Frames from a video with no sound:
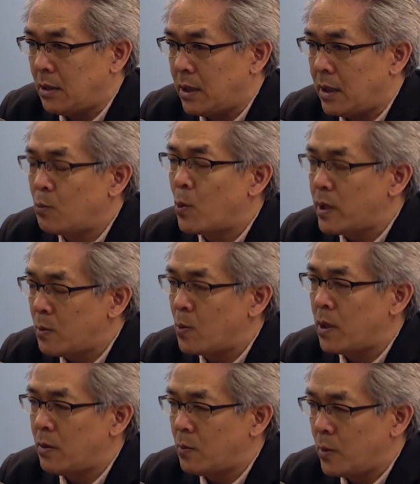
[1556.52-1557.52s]
and what
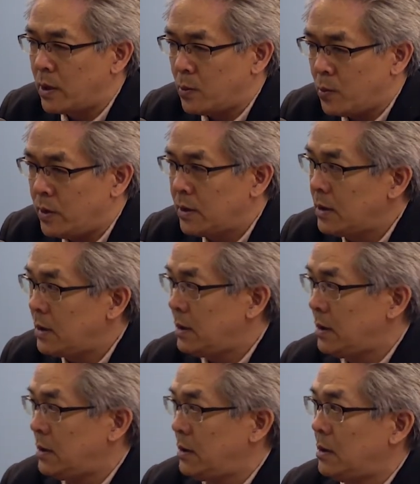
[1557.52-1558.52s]
what what
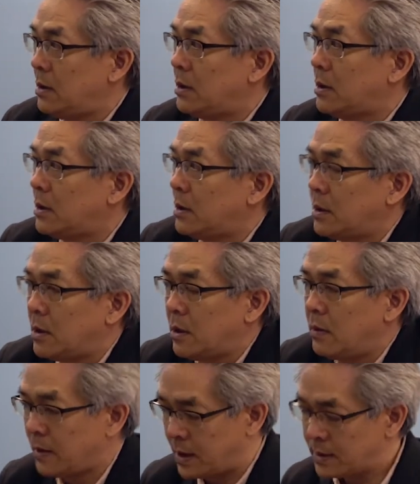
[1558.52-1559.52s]
really
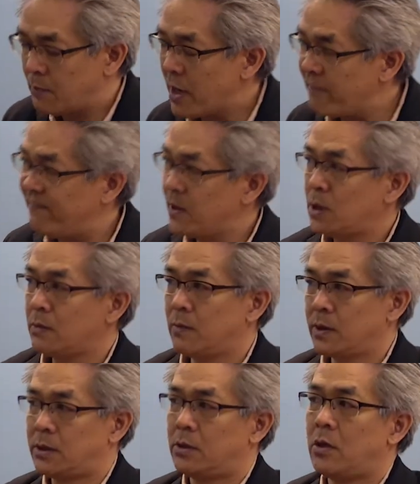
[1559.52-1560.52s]
because my vision was to